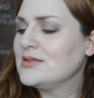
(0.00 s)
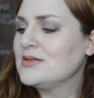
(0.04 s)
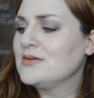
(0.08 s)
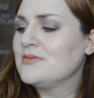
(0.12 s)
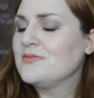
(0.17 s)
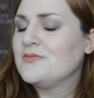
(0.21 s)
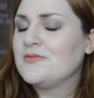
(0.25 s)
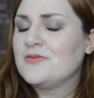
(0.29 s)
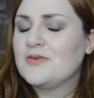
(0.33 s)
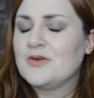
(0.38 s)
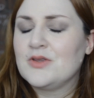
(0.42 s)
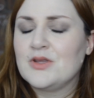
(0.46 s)

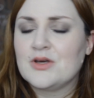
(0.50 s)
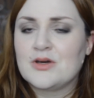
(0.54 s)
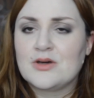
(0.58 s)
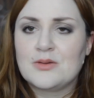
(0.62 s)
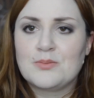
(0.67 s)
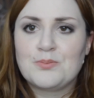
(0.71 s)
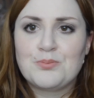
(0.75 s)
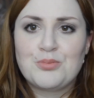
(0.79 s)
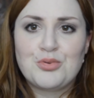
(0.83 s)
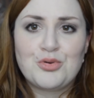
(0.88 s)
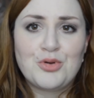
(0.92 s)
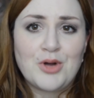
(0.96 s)
for the
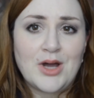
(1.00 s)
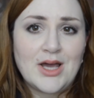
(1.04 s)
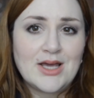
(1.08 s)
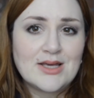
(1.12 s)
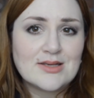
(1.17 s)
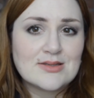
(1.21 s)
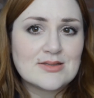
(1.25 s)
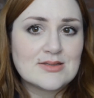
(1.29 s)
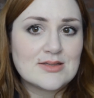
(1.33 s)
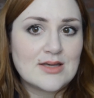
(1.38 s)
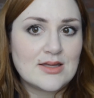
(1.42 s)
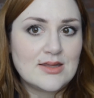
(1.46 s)

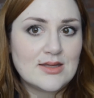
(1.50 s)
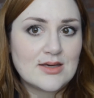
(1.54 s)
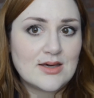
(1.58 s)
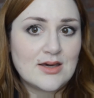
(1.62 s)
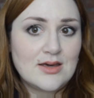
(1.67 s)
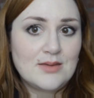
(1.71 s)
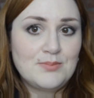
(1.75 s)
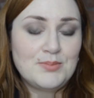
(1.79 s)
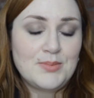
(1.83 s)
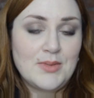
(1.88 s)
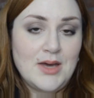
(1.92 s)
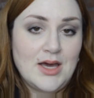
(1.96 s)
price, I think
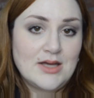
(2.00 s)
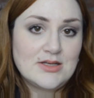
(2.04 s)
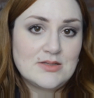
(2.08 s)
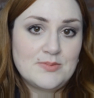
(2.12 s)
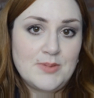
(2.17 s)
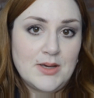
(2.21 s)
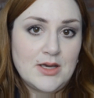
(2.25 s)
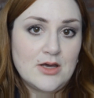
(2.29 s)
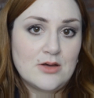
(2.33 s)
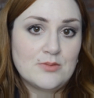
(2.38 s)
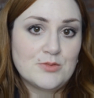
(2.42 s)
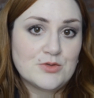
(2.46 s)
I had to
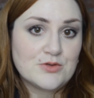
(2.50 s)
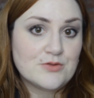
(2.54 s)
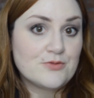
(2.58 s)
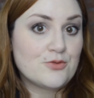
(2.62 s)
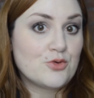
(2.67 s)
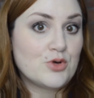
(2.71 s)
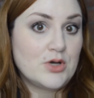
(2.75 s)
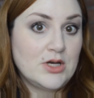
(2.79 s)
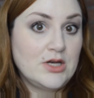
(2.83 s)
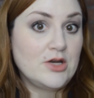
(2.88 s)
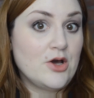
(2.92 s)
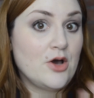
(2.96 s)
pay almost
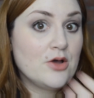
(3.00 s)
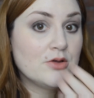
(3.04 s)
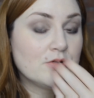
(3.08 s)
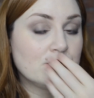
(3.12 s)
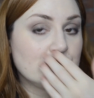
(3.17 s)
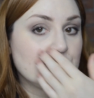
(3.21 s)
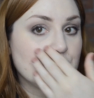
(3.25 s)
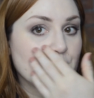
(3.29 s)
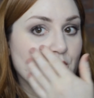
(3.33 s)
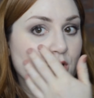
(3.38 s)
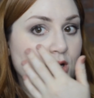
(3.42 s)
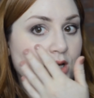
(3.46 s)
$40
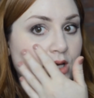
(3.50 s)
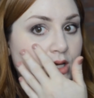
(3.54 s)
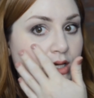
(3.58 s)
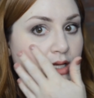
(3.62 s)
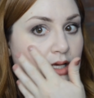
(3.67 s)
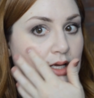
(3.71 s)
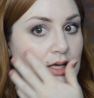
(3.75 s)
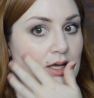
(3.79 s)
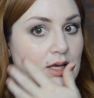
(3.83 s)
for it